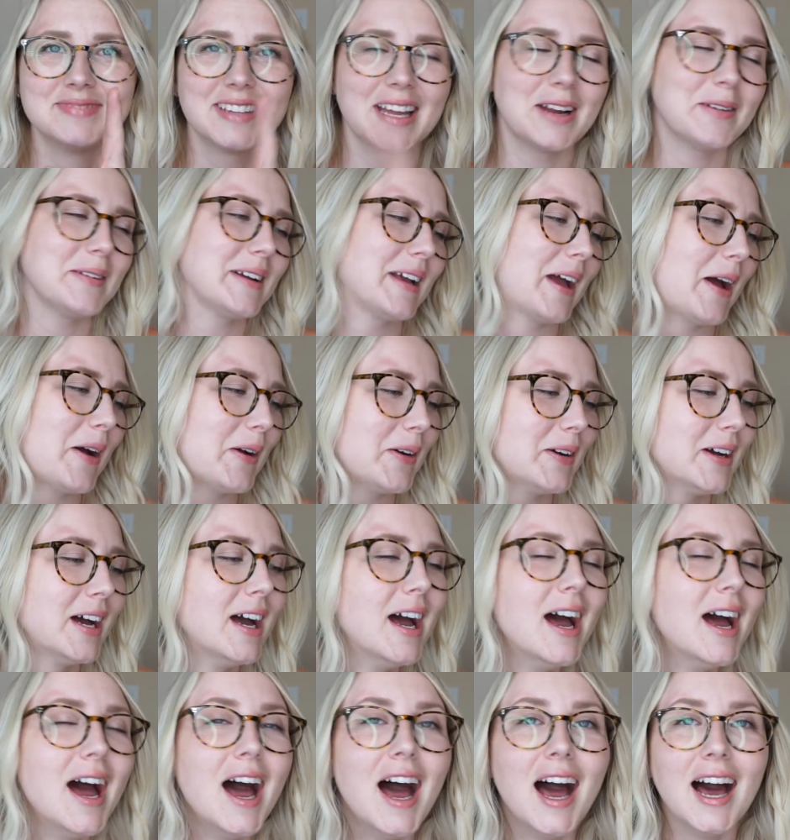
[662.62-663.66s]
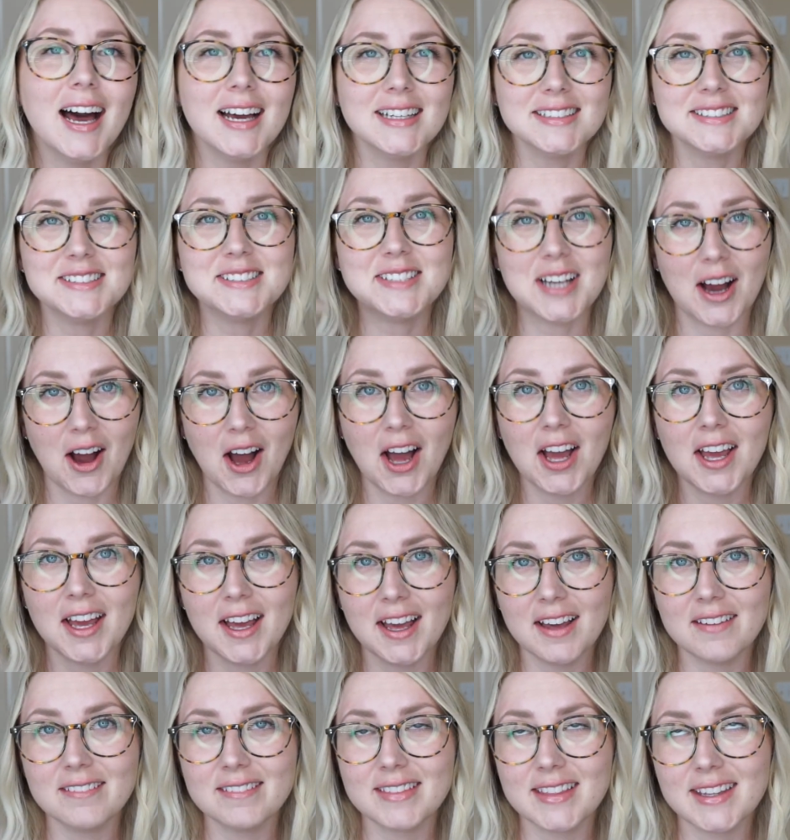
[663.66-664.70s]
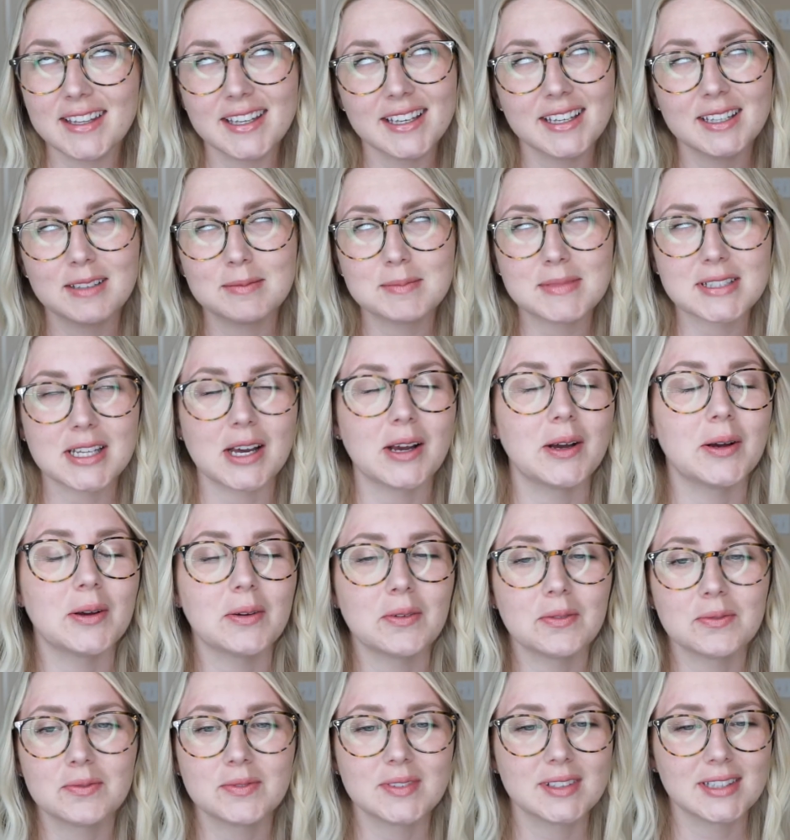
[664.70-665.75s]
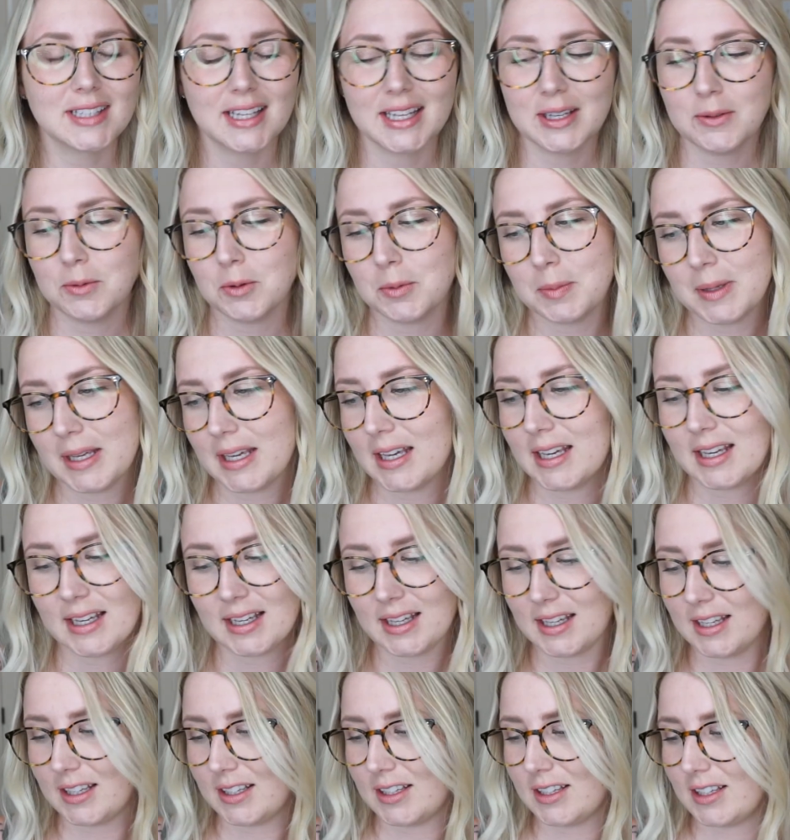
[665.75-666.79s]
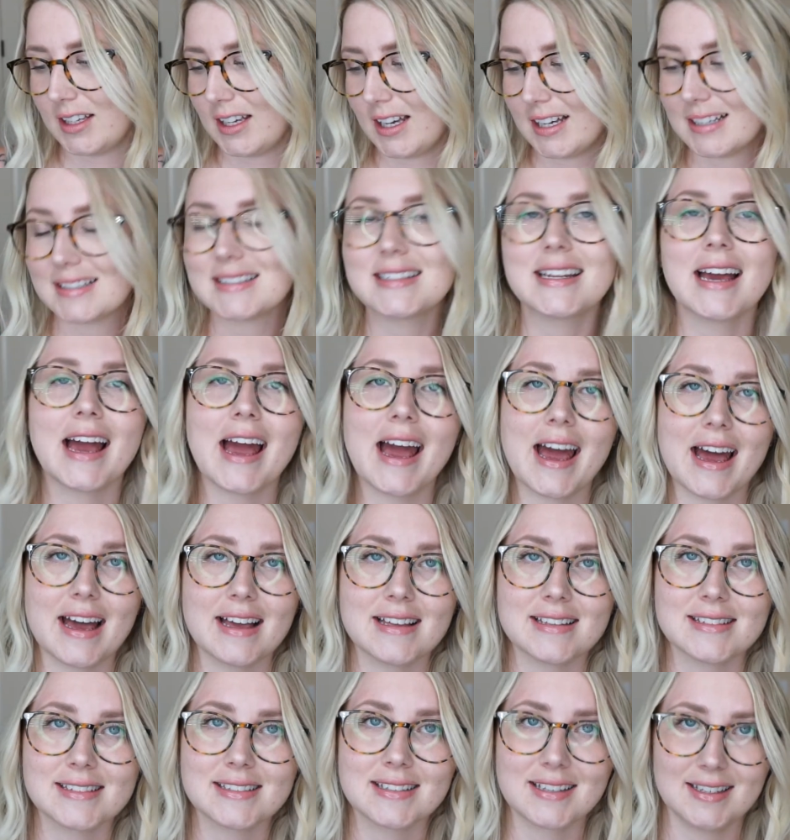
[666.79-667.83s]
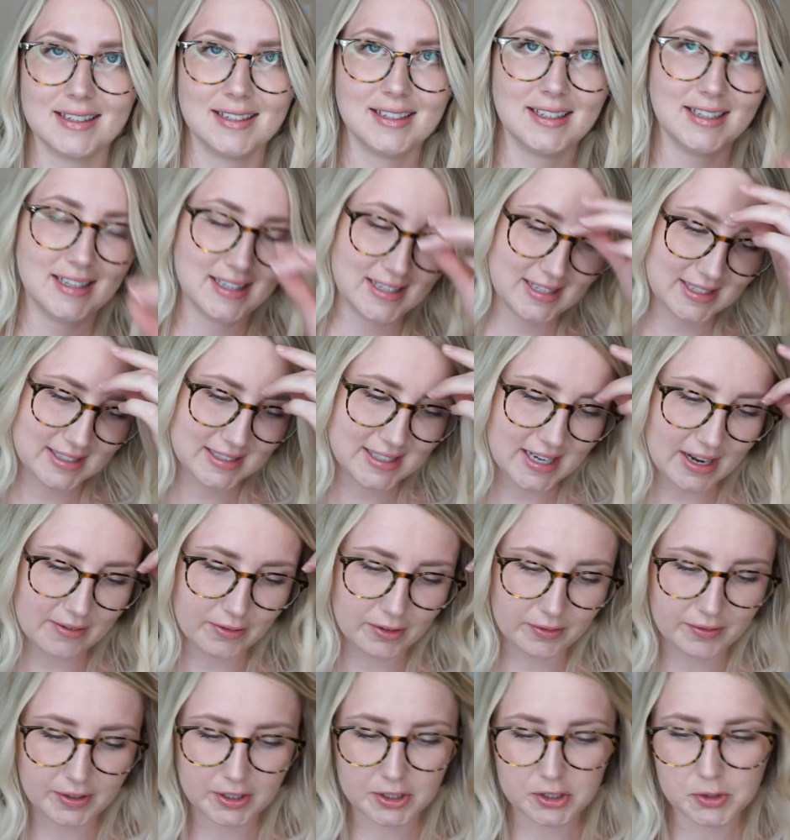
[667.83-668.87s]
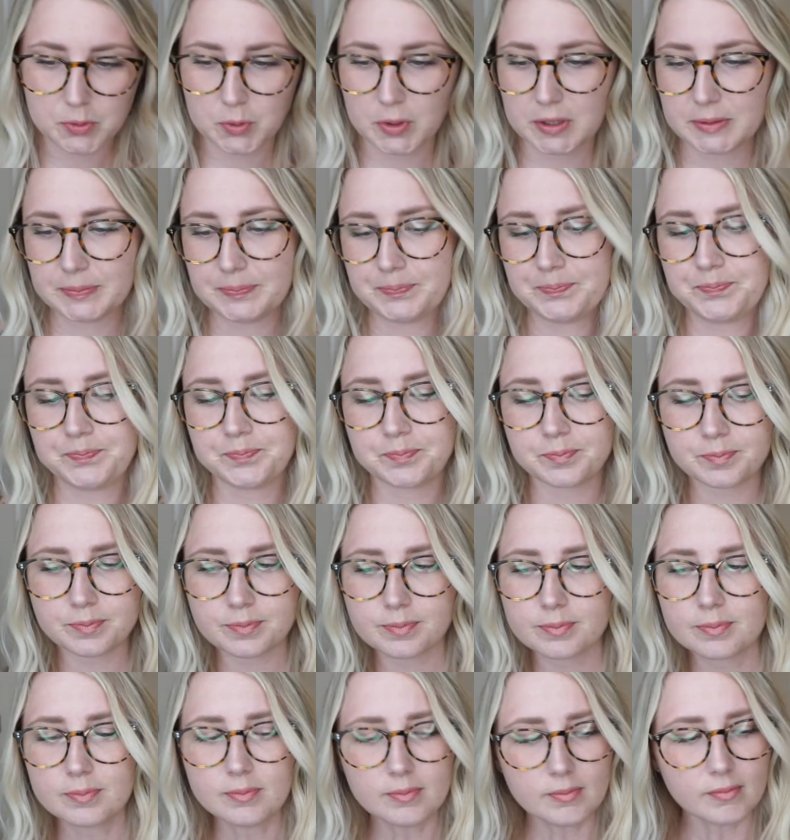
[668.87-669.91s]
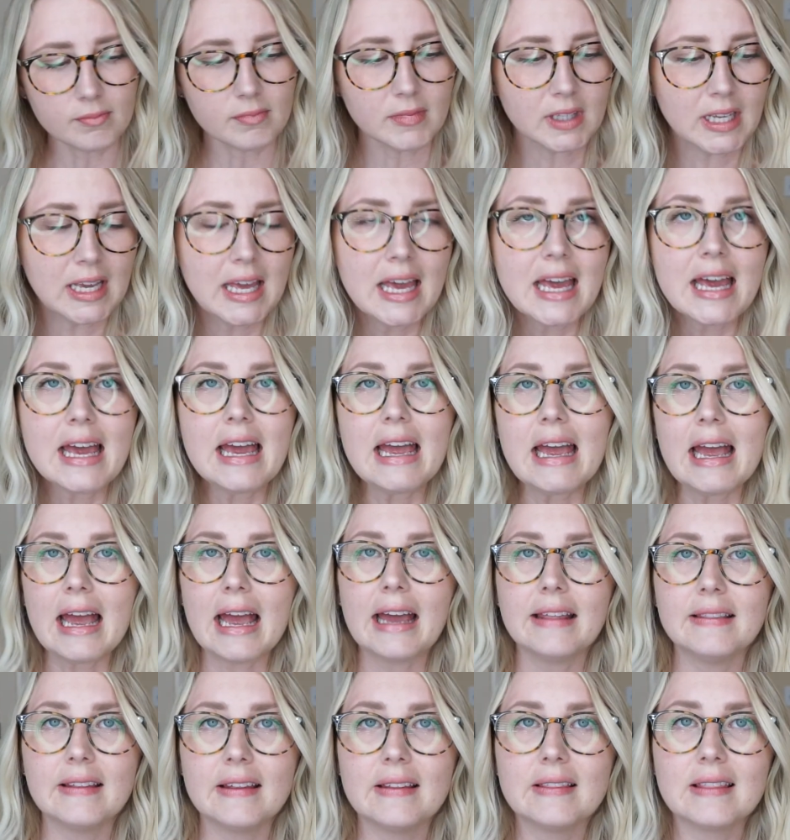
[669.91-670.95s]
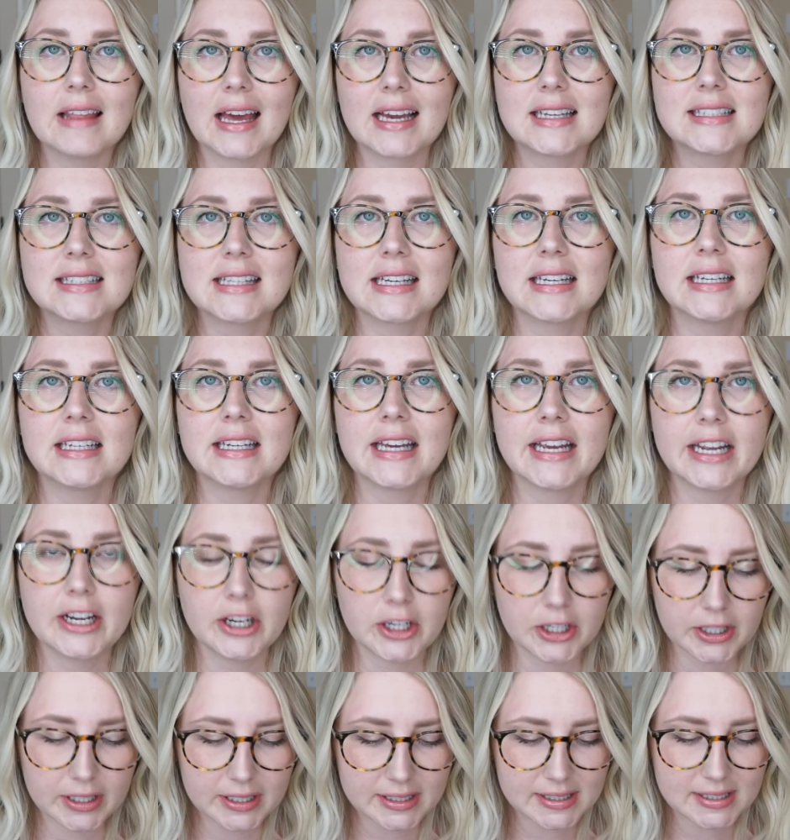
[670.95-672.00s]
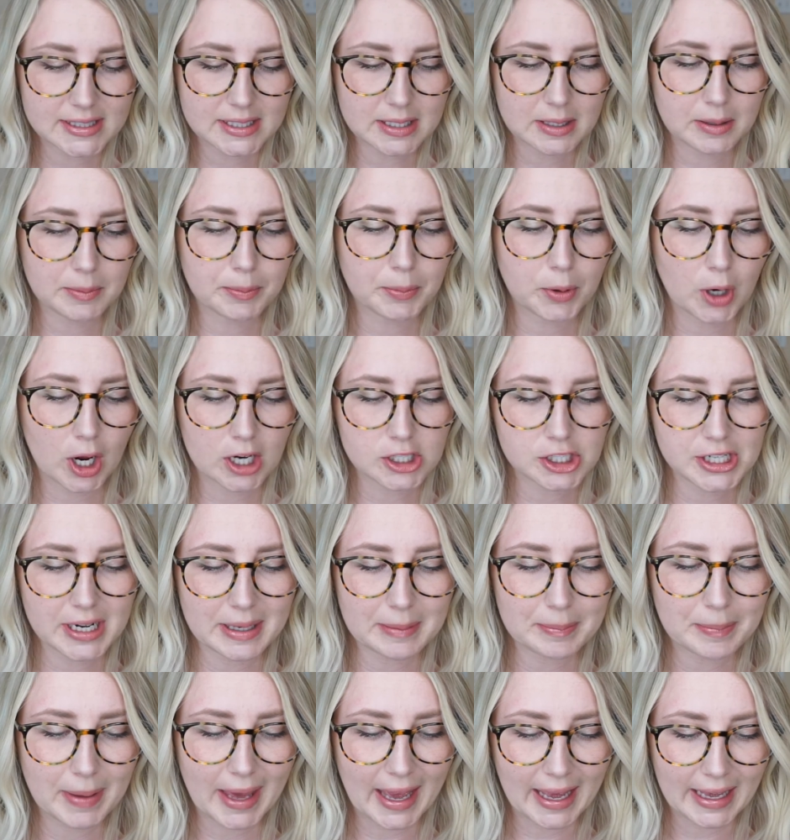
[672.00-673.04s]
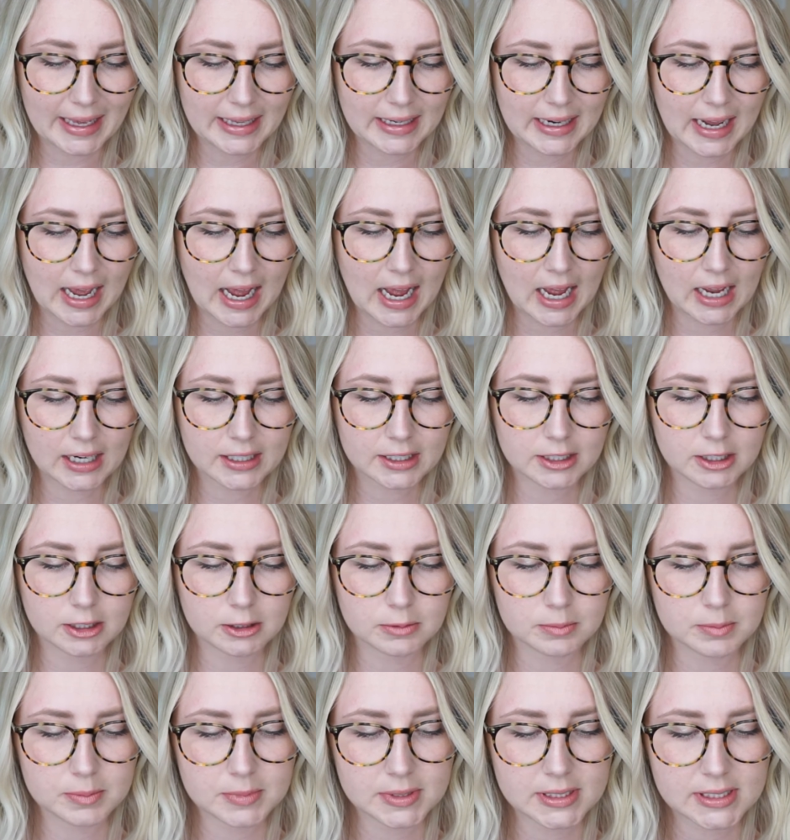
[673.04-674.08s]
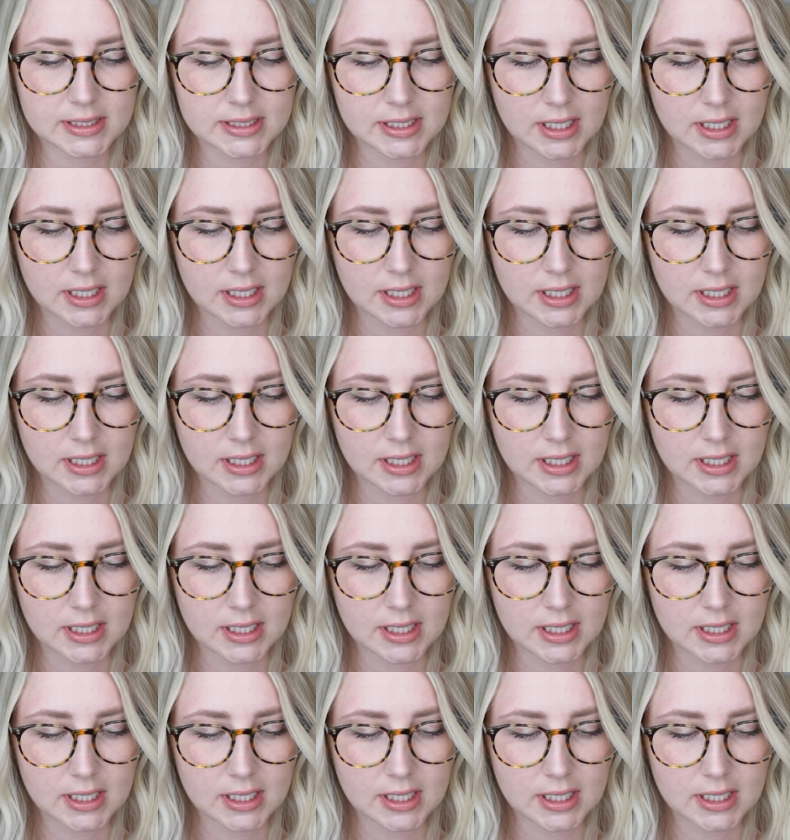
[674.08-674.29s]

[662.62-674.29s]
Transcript: Here we go. A dot of them, so it will be a task to ever finish one. And then last thing in here is the project pan items.